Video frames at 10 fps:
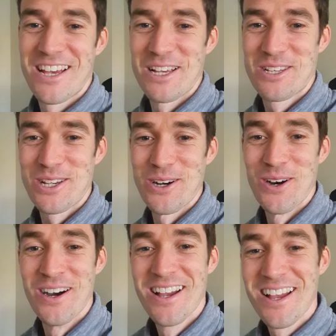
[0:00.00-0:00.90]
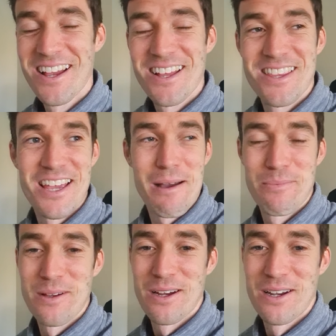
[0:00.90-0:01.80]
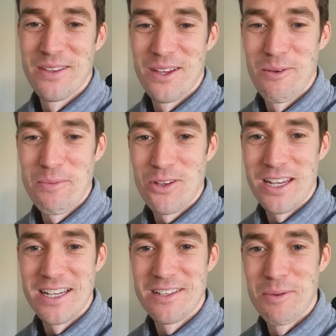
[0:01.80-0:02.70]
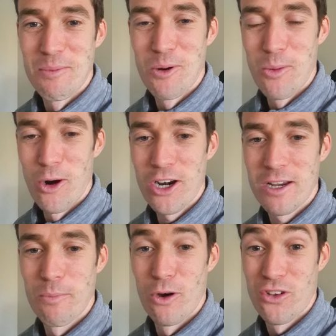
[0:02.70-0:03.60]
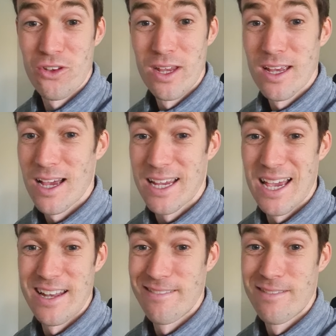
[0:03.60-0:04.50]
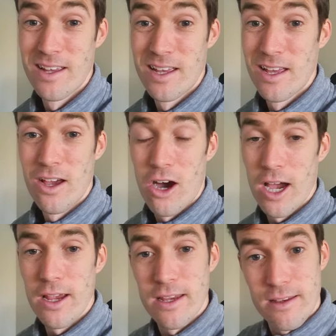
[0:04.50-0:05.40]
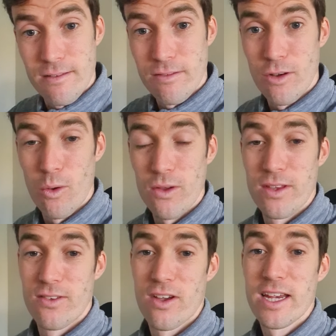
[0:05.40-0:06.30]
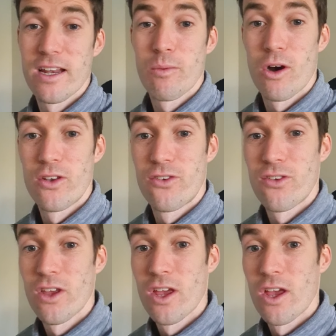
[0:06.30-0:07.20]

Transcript: So the app or the website needs a bit more work, but again, I know what the design I want.